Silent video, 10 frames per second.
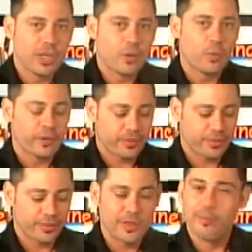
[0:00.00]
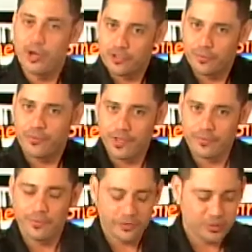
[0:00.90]
with the mushroom
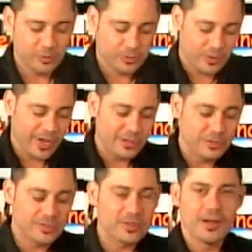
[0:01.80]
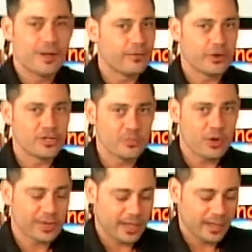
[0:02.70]
flavor of the soup, so I used a very
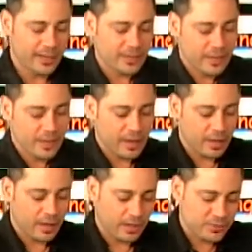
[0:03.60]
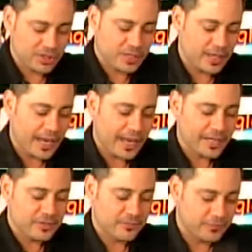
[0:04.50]
small can just to
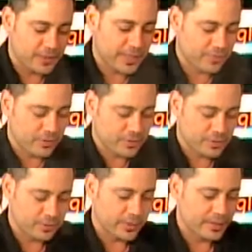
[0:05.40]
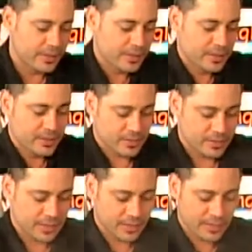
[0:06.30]
add some flavor to it.
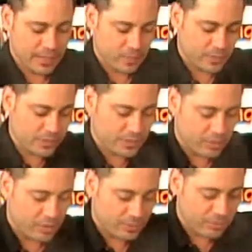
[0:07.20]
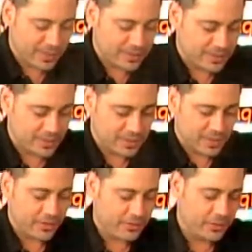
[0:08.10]
And now once it's all mixed in
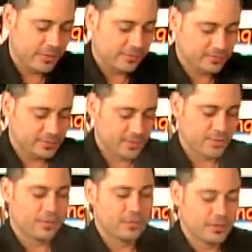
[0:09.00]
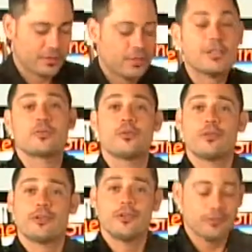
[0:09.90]
together, guess what we're
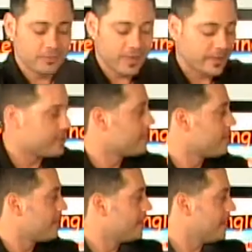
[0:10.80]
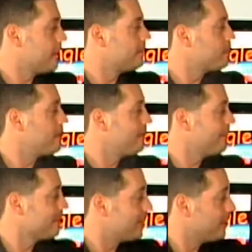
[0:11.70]
gonna do next? Anybody?
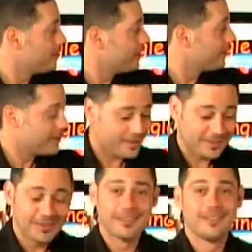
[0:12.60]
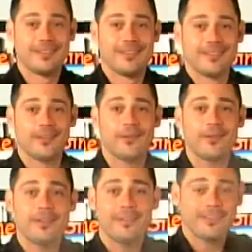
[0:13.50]
Anybody have a guess? No
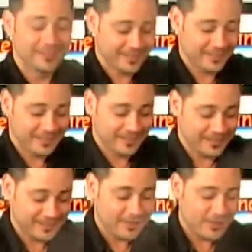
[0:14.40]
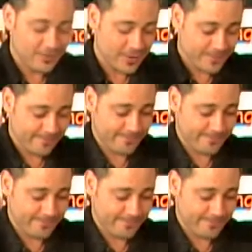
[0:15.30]
one? No one?